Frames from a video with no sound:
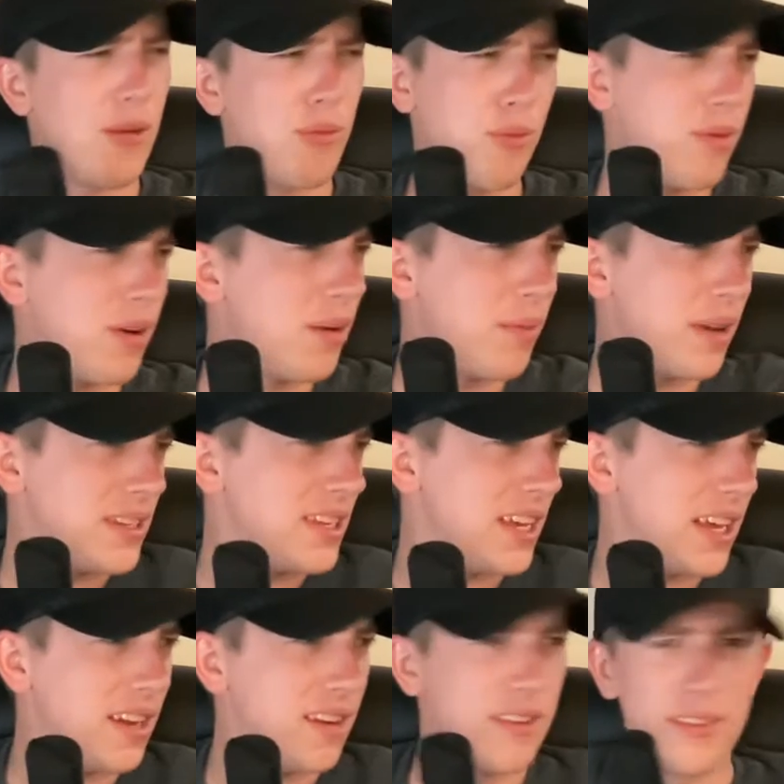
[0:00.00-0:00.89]
What am I
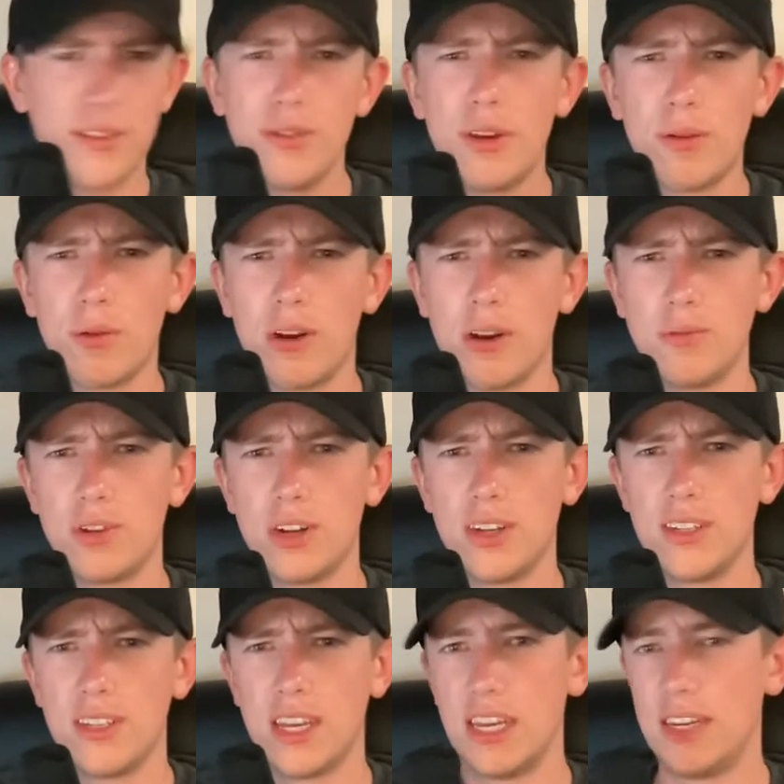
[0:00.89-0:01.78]
saying? You get what I'm trying
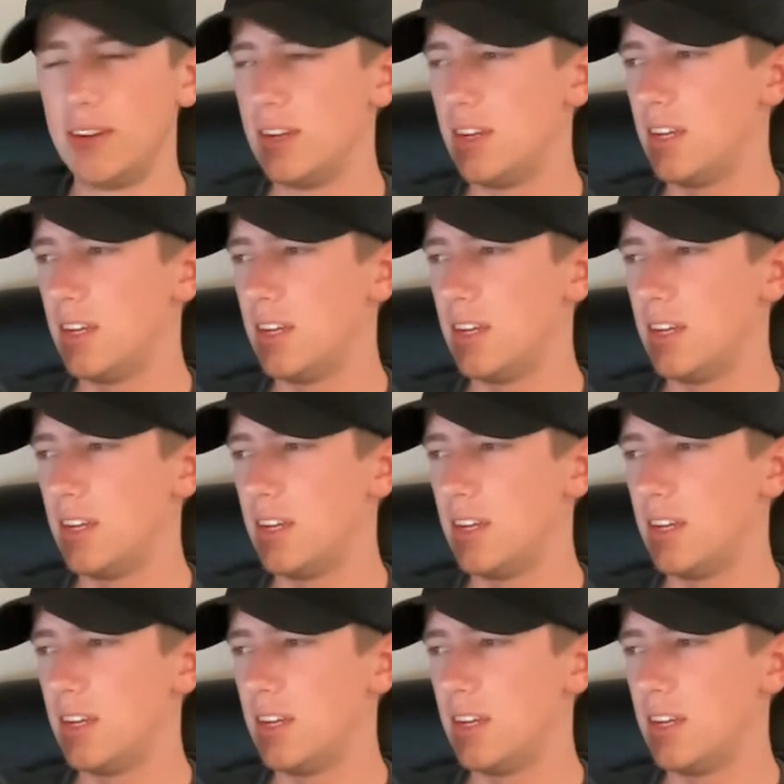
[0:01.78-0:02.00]
to say.